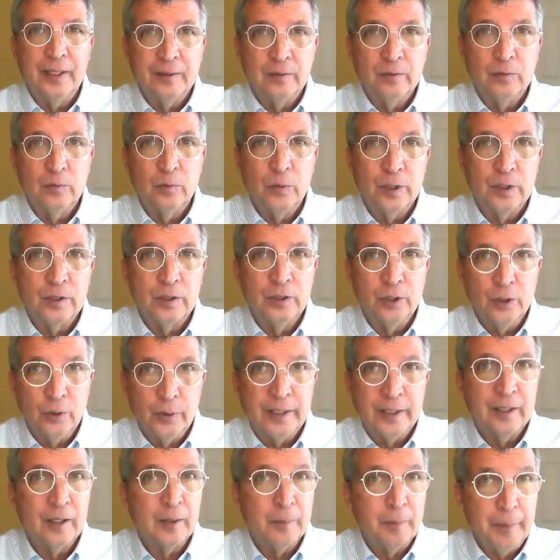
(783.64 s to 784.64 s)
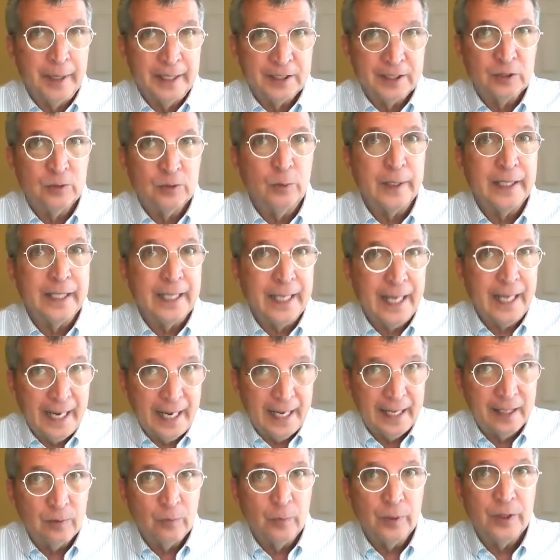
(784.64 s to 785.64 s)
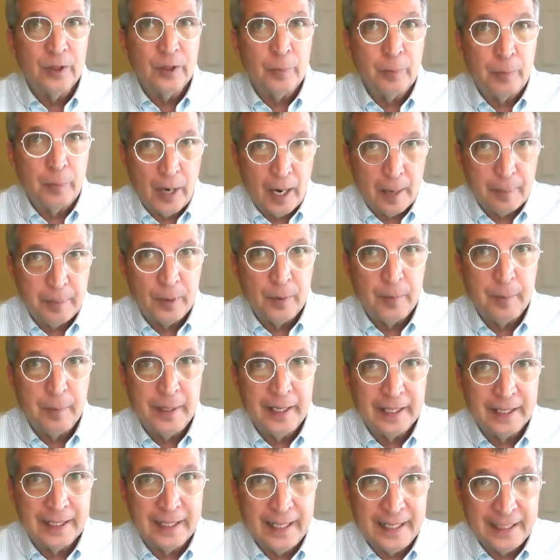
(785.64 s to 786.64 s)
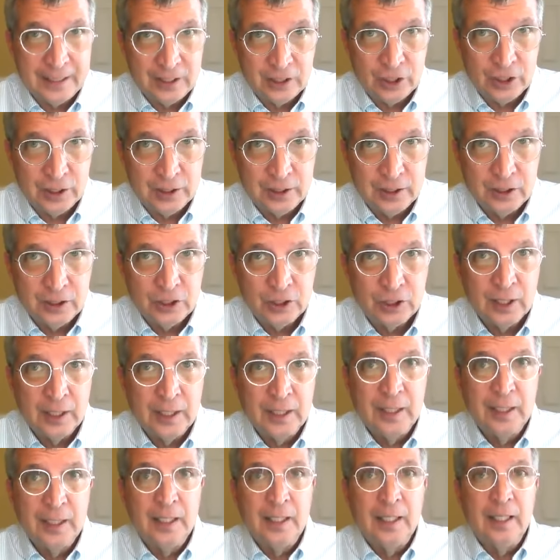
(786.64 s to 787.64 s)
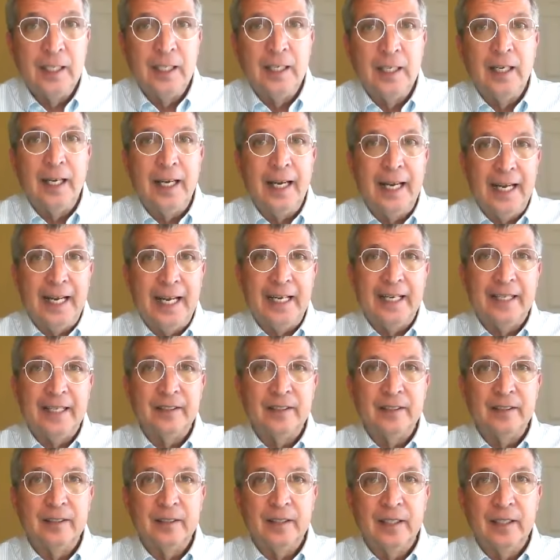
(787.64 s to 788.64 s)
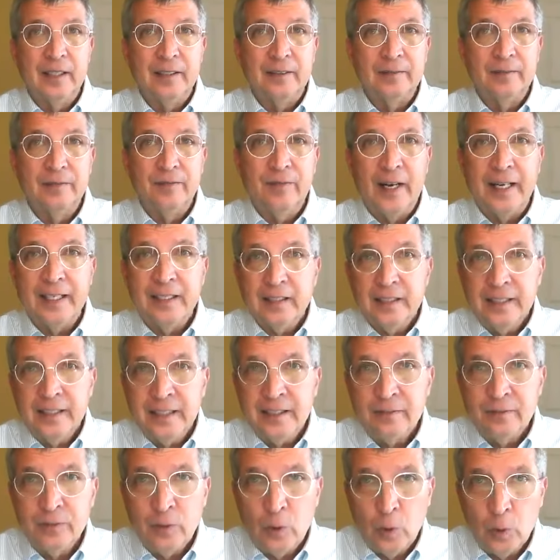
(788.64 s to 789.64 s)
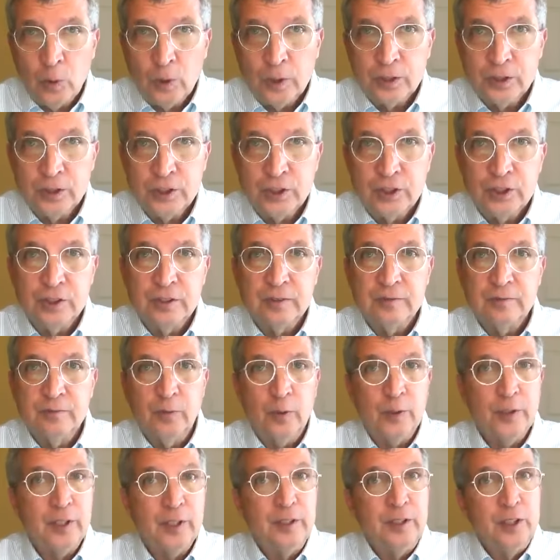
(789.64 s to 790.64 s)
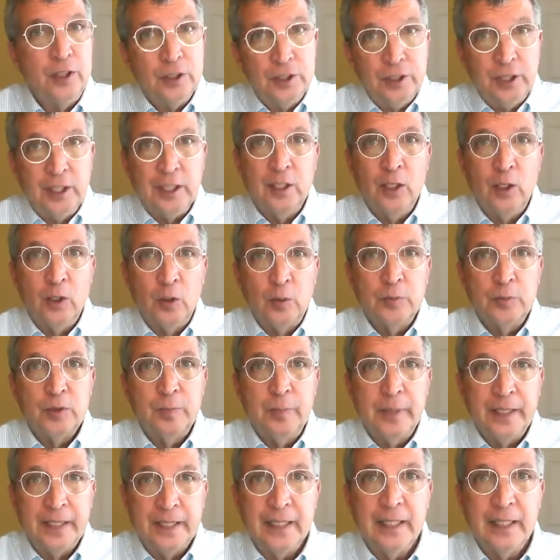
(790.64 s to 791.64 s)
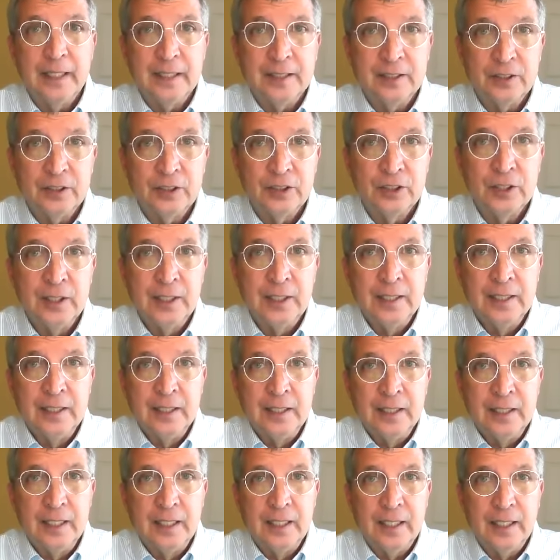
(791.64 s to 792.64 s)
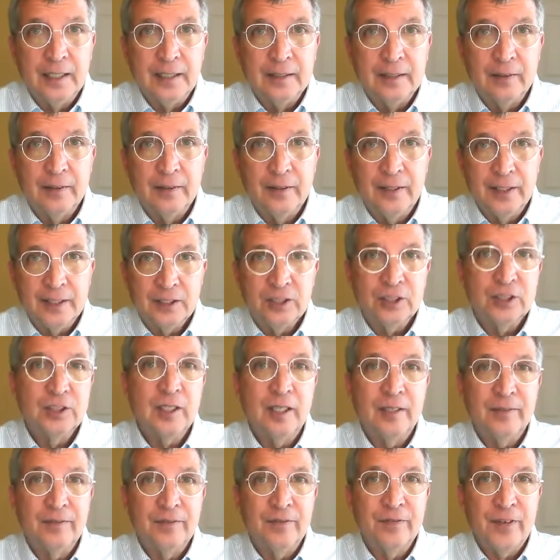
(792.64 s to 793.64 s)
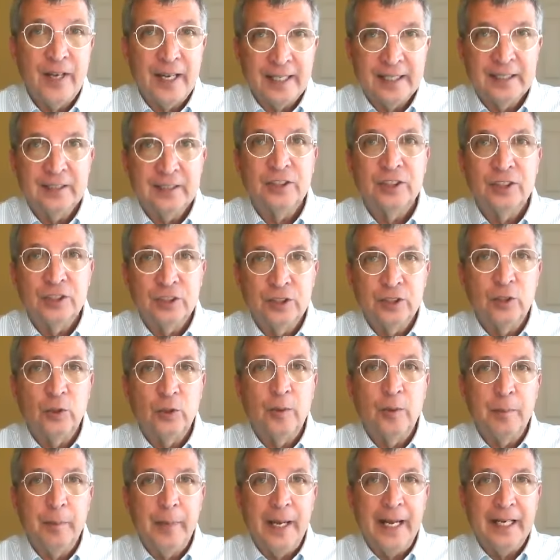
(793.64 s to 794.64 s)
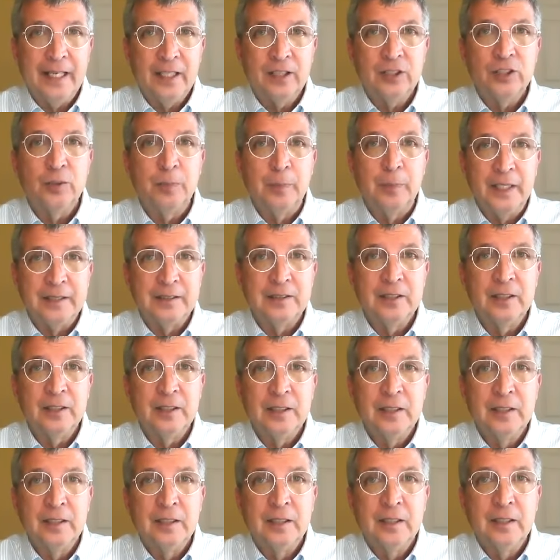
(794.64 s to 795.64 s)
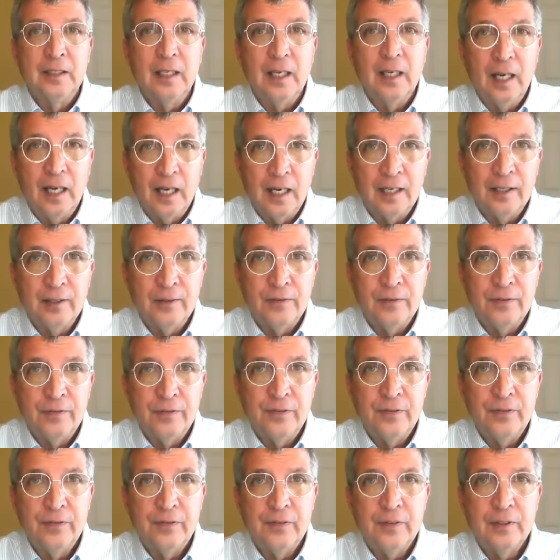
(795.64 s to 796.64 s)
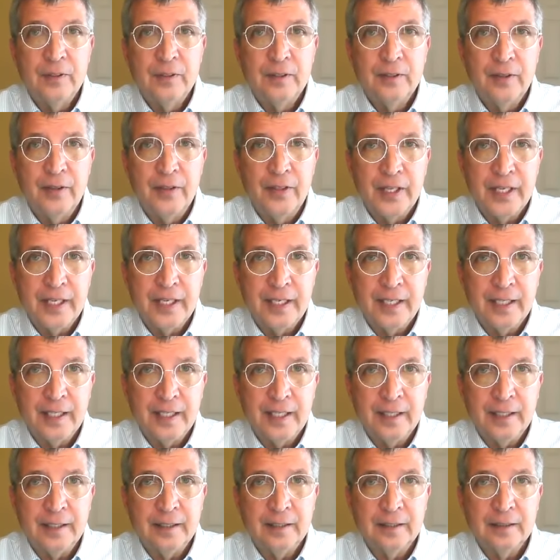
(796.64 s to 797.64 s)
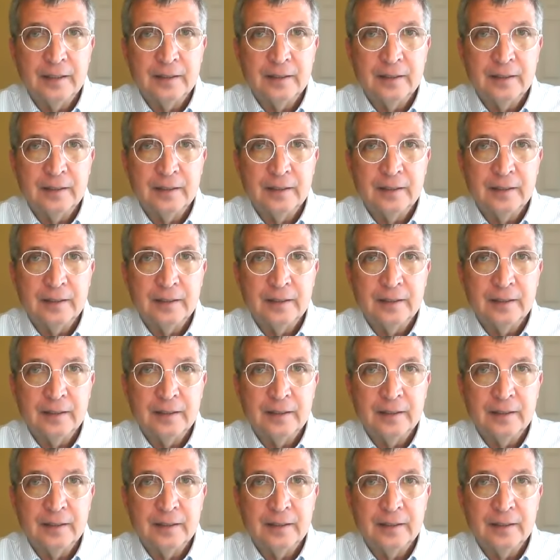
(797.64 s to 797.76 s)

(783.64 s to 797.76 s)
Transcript: that we're doing the best we can with the proper medications. And finally, of course, for the nursing homes, because this affects your management of the